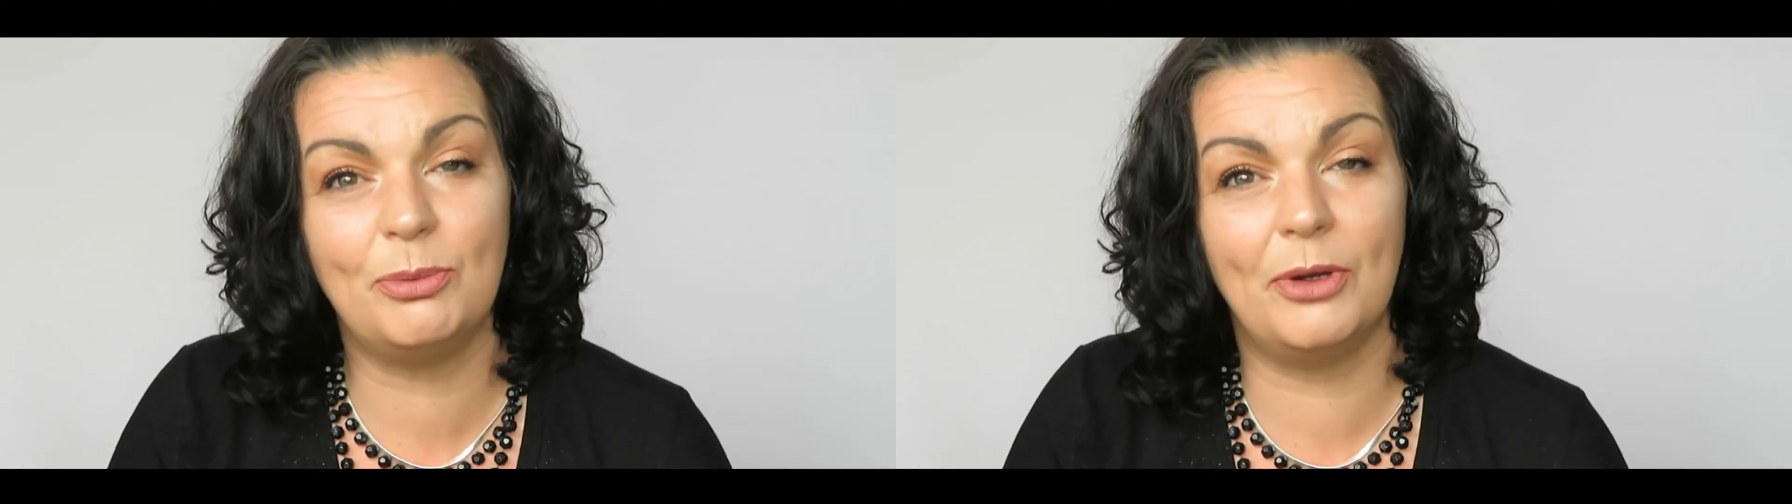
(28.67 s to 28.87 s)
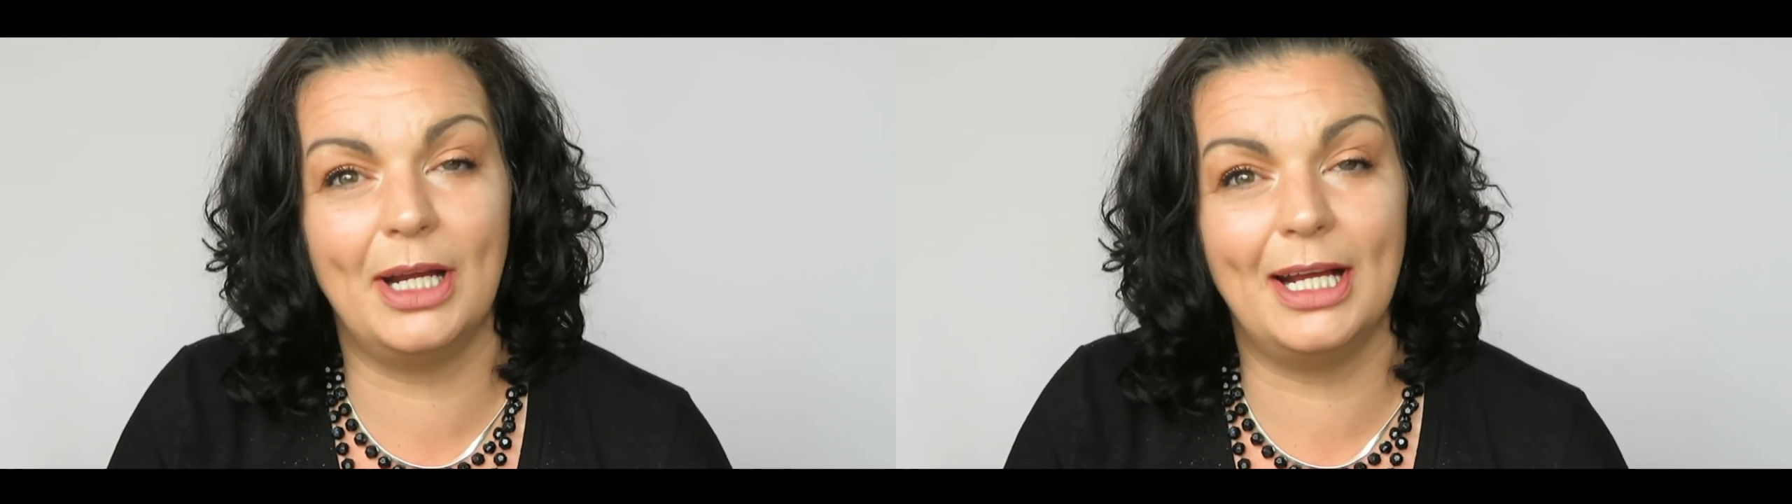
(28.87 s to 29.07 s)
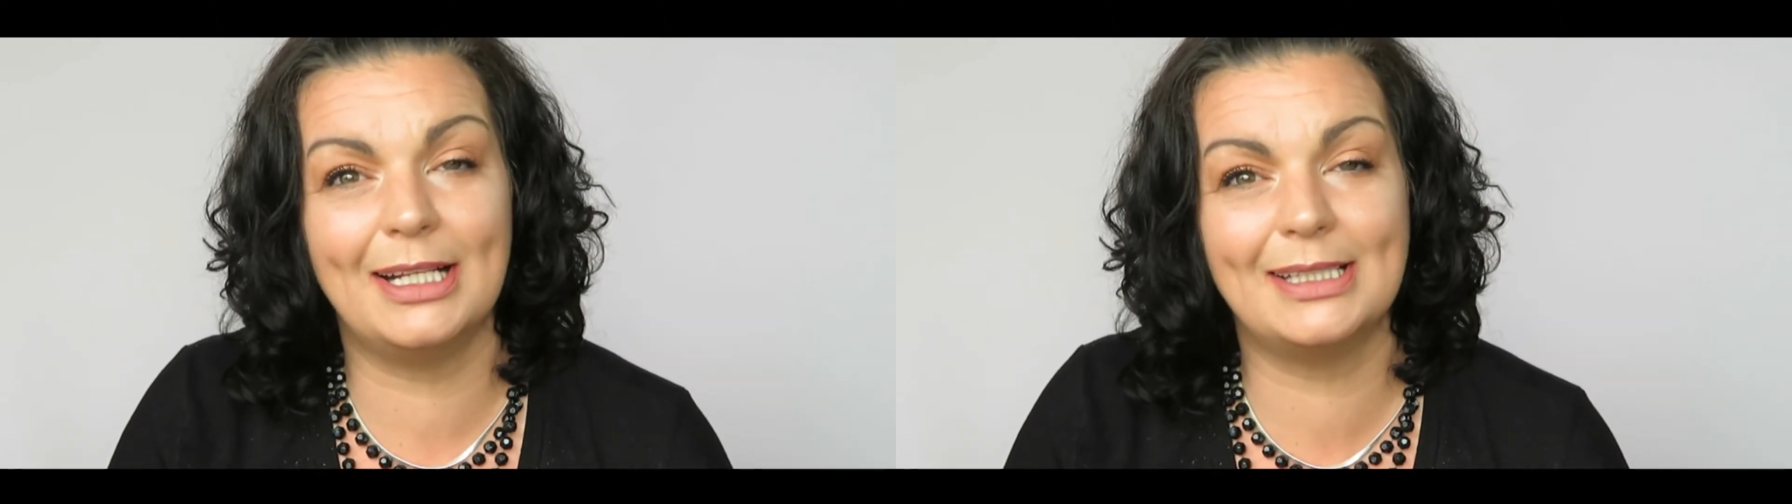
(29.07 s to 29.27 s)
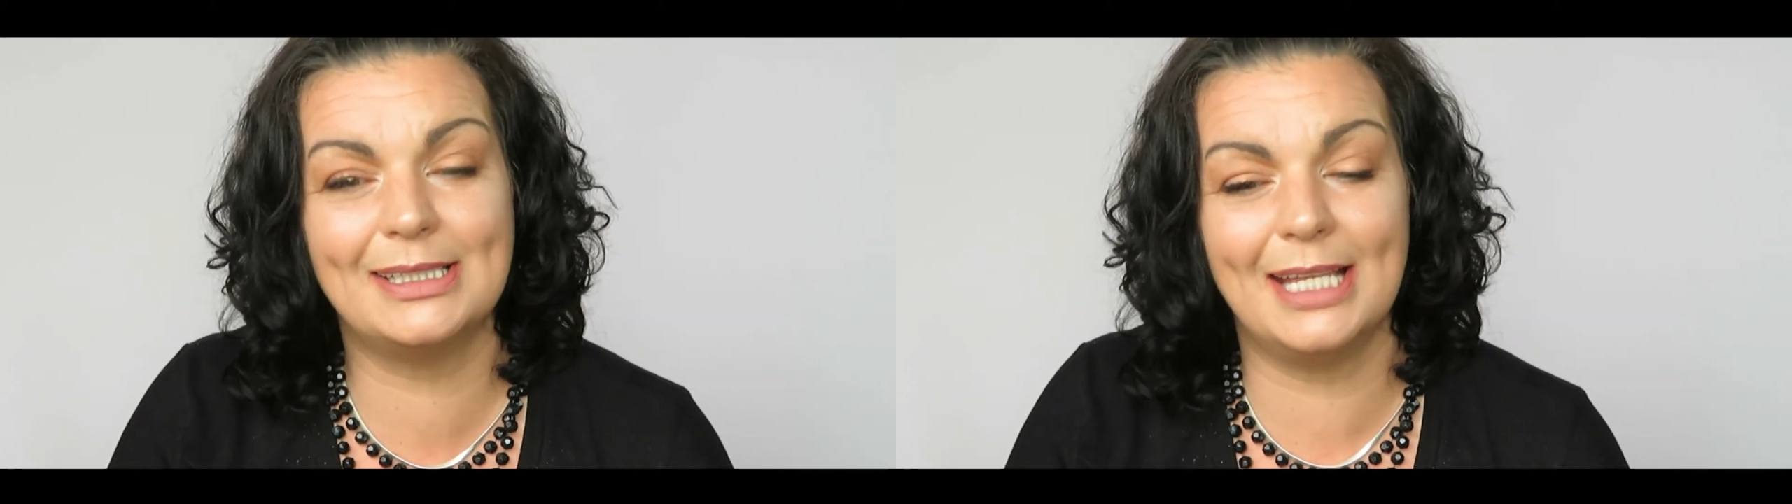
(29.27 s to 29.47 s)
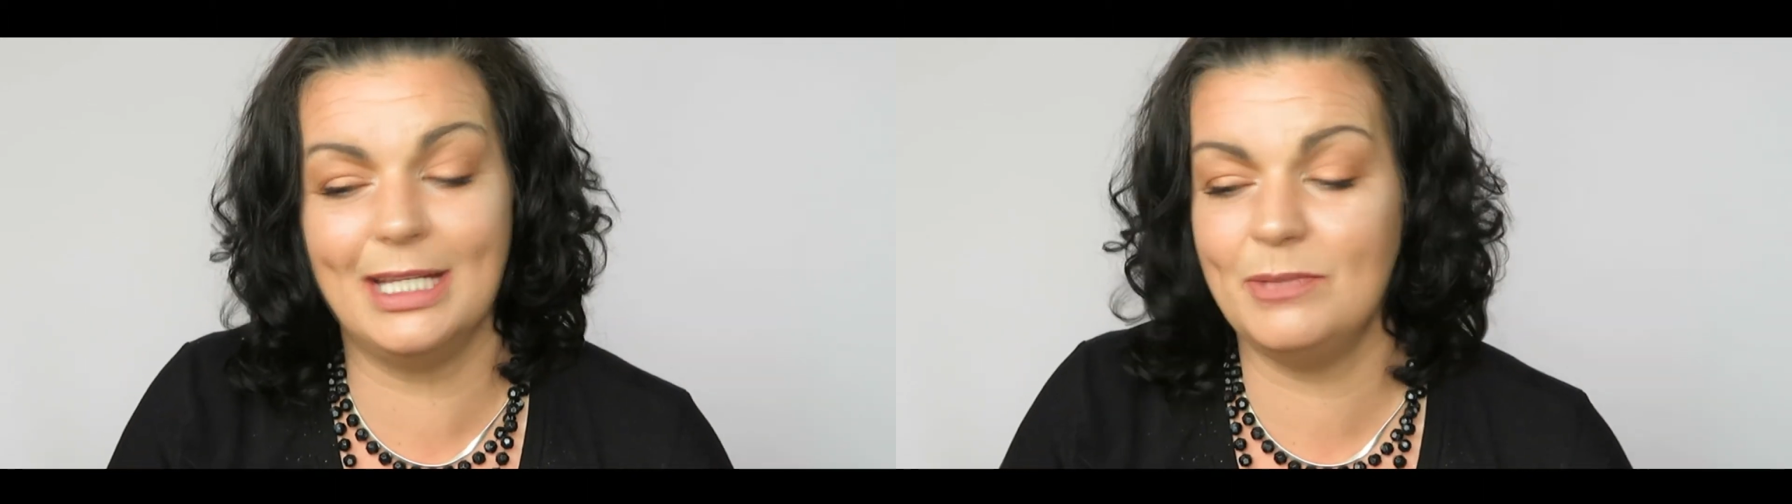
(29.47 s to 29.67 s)

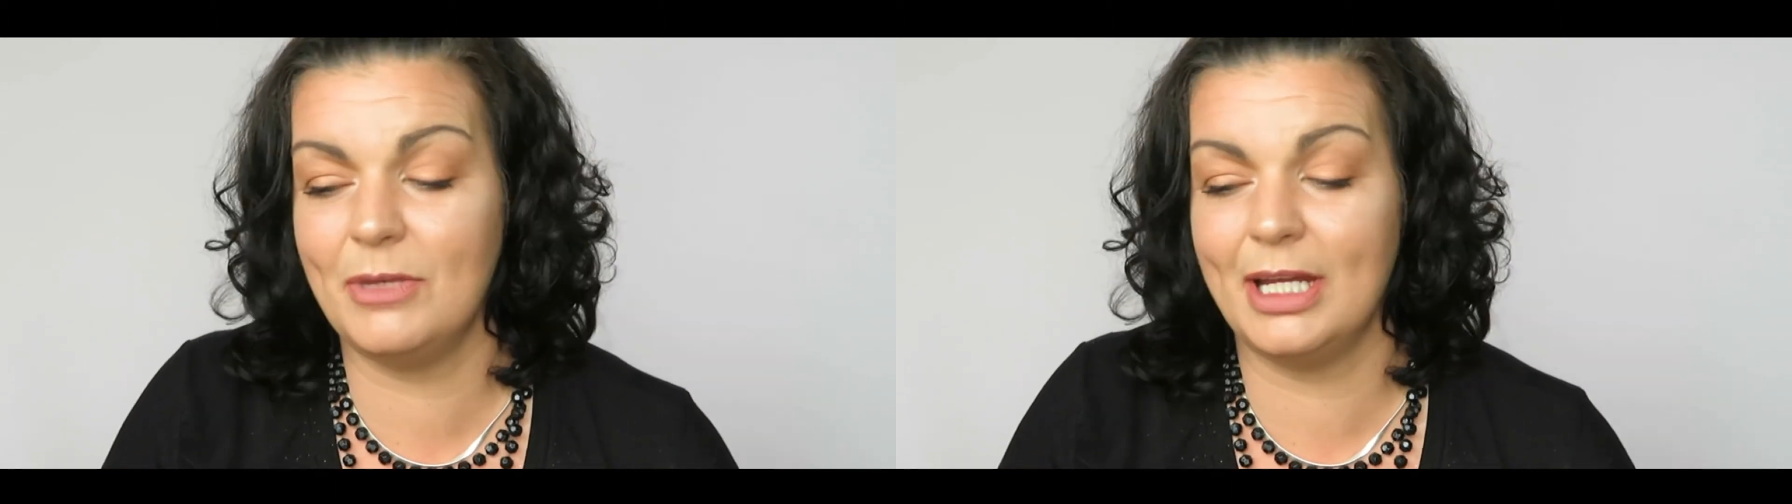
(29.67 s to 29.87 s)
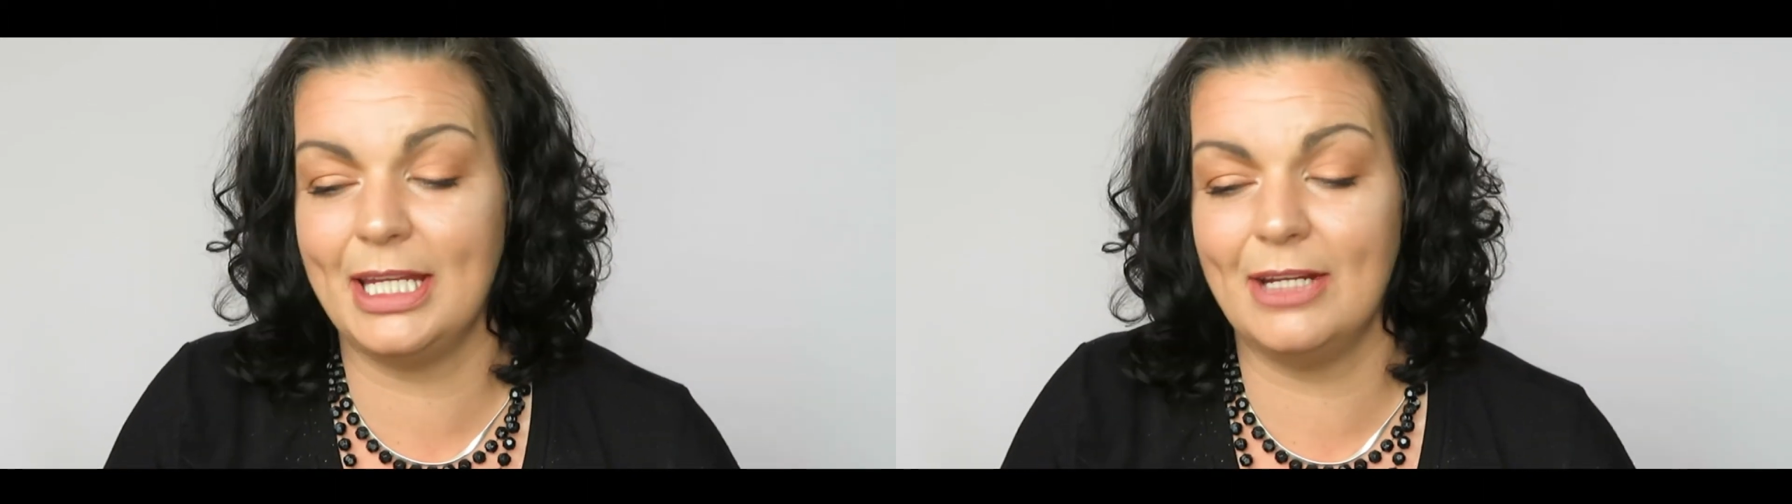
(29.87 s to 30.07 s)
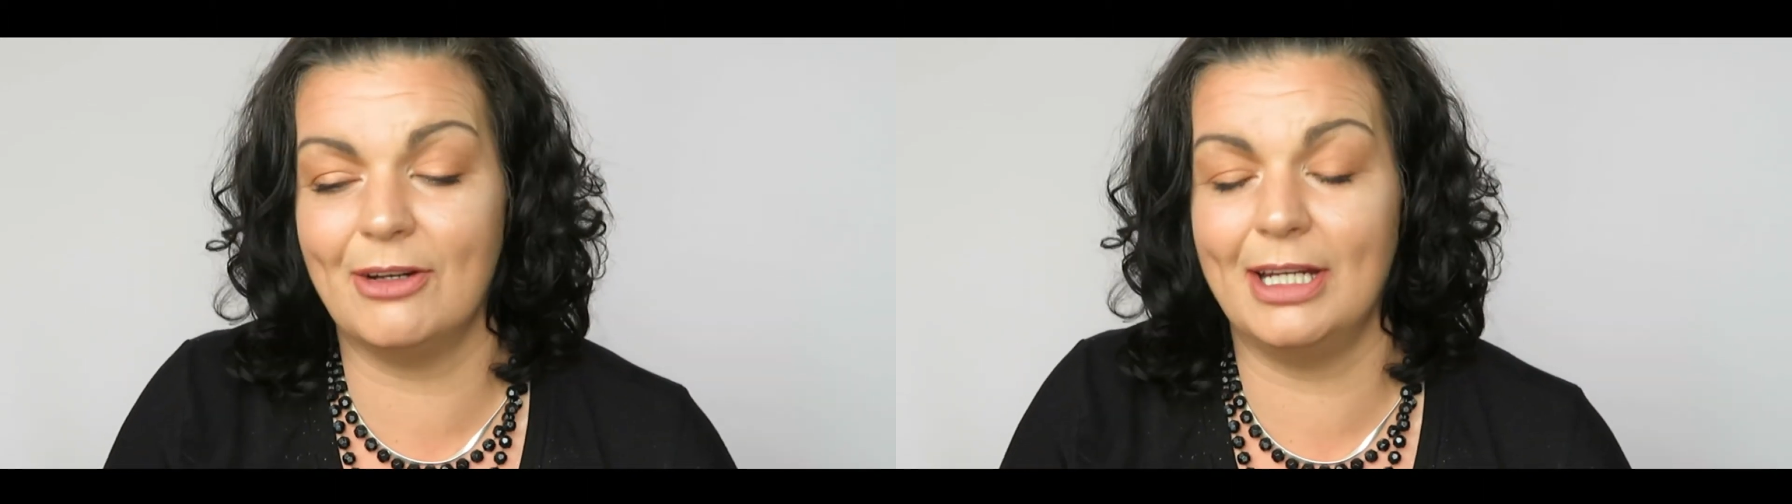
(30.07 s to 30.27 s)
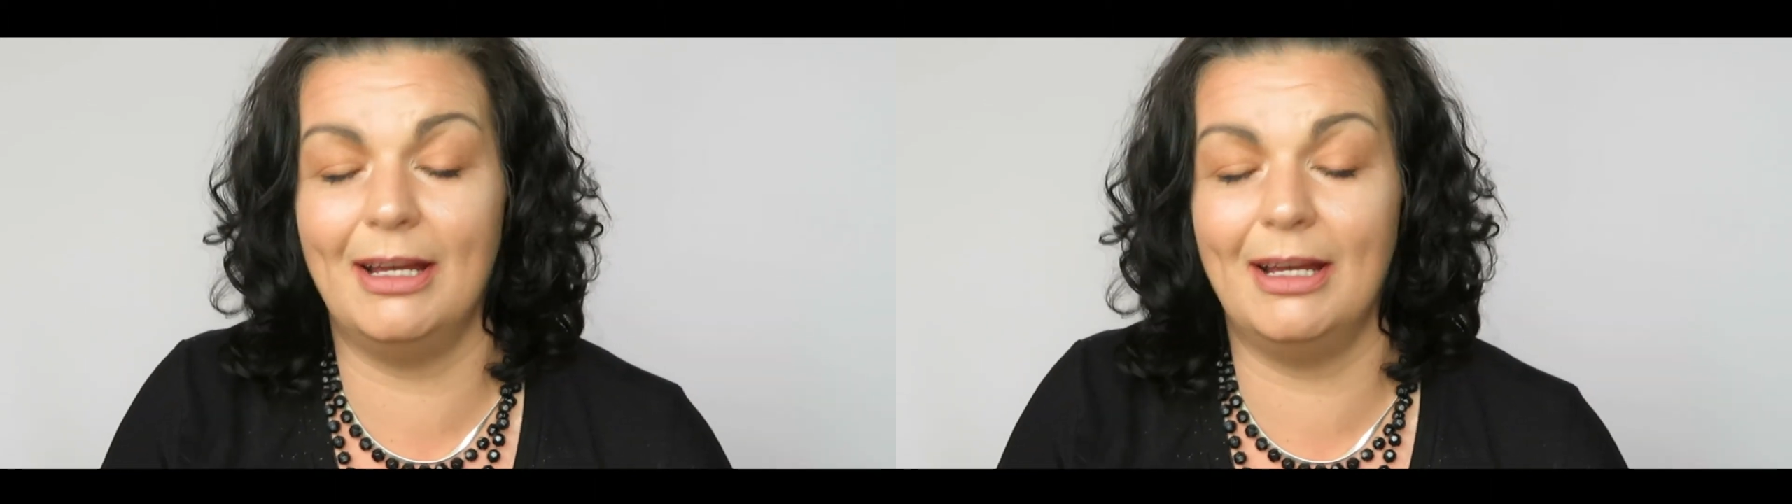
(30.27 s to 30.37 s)
products in my area.